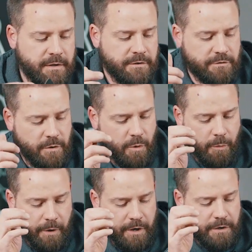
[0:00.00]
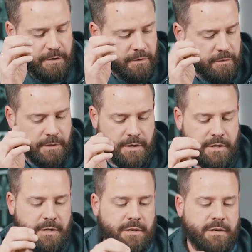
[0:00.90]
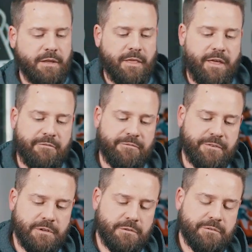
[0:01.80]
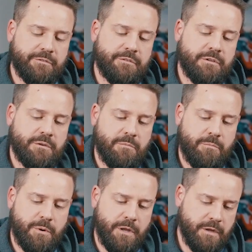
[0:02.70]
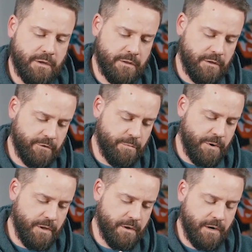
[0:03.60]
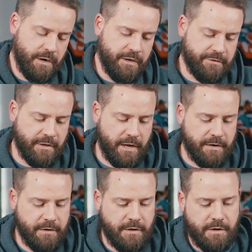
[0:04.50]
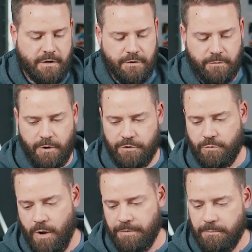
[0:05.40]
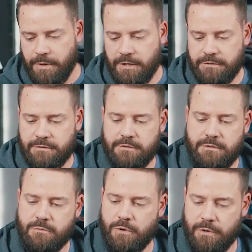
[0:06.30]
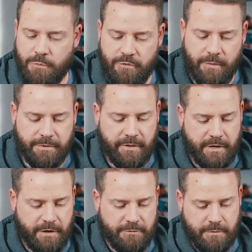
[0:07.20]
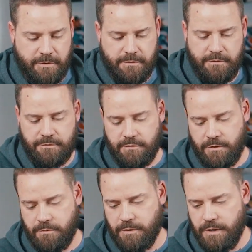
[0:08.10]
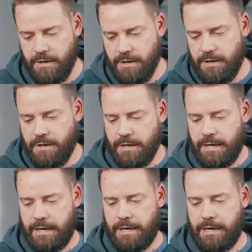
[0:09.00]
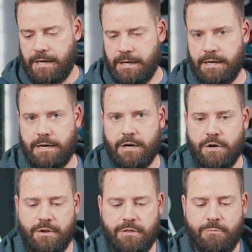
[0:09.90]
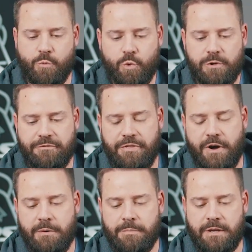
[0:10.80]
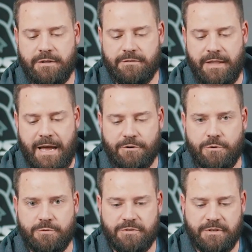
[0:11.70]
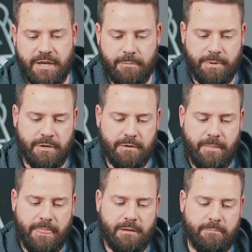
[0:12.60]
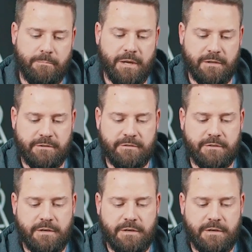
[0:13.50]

So what we're gonna do, now that that feels pretty good, looks pretty good on each side, is we're gonna swap the belts. We're gonna move up to the next one. So a good rule of thumb is not to skip belts.